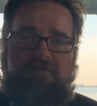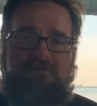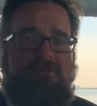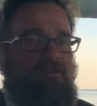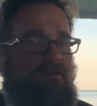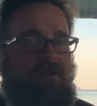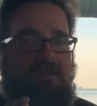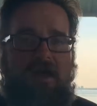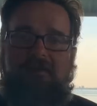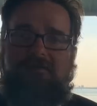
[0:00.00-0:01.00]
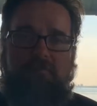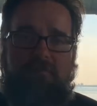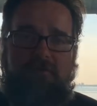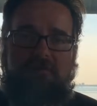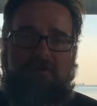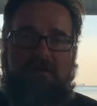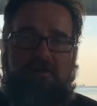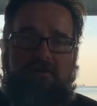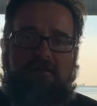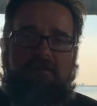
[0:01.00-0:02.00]
So you got to bird
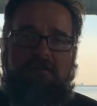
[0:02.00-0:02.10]
dog